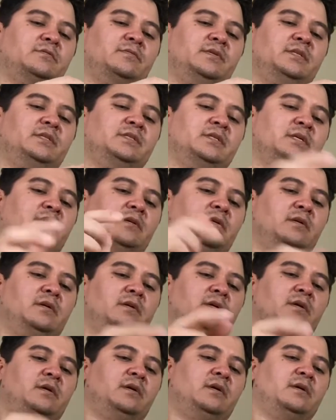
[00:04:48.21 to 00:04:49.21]
So I will
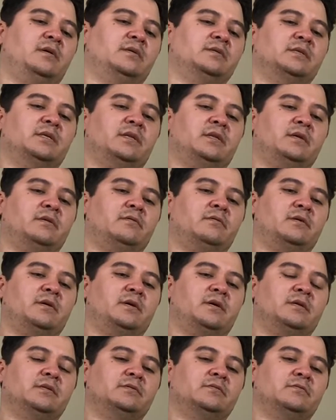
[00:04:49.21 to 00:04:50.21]
bend it, or
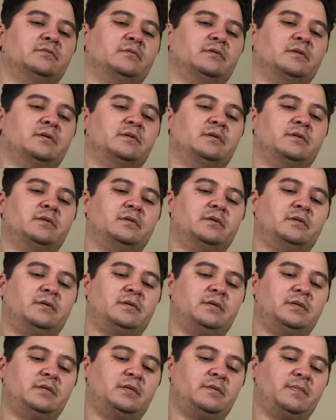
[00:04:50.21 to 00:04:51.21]
do a shock twist, what they
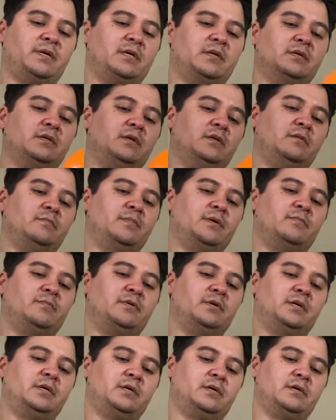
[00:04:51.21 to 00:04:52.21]
call it,
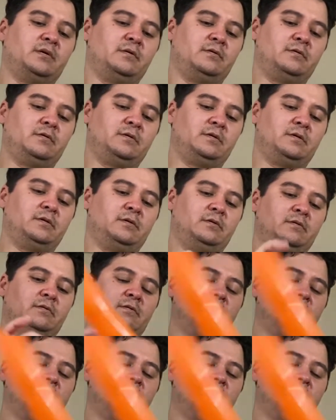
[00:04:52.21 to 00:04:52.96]
and then do another